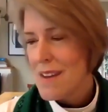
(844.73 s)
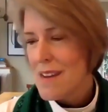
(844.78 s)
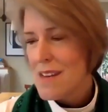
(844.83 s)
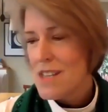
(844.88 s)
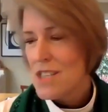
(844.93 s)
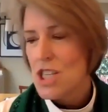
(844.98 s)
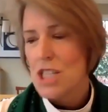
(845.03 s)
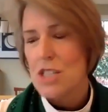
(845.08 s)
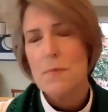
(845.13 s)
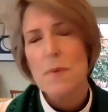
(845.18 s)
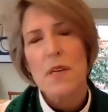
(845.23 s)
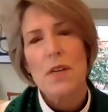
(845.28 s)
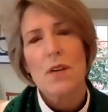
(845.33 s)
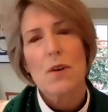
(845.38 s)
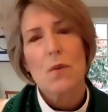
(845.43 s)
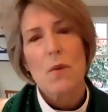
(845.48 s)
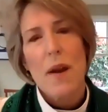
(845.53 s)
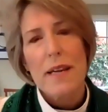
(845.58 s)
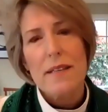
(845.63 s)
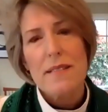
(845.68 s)
She's been
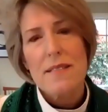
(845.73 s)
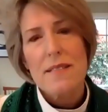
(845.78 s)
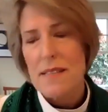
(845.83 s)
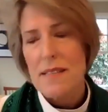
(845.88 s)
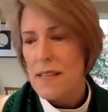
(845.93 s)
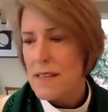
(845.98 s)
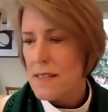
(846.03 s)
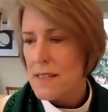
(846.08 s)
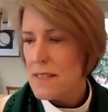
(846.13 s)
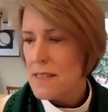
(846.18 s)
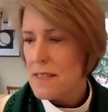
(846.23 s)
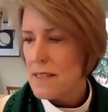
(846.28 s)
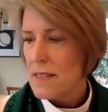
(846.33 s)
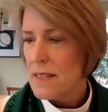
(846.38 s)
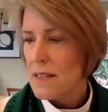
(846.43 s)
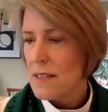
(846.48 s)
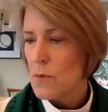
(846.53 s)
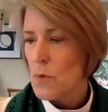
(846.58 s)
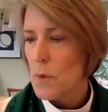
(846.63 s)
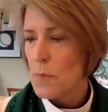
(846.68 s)
arrested
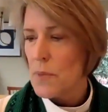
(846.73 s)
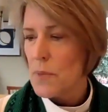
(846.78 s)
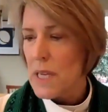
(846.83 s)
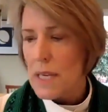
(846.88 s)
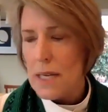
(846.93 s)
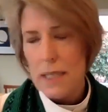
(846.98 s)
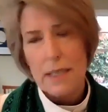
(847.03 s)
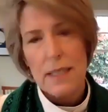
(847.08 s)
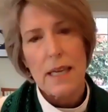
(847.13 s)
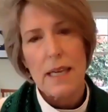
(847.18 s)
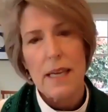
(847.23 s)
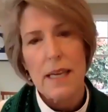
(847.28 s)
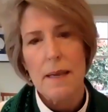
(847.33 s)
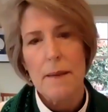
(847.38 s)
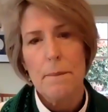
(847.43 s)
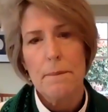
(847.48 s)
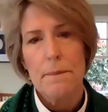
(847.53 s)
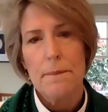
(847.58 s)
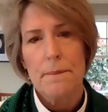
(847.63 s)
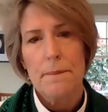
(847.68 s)

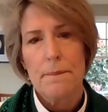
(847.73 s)
repeatedly.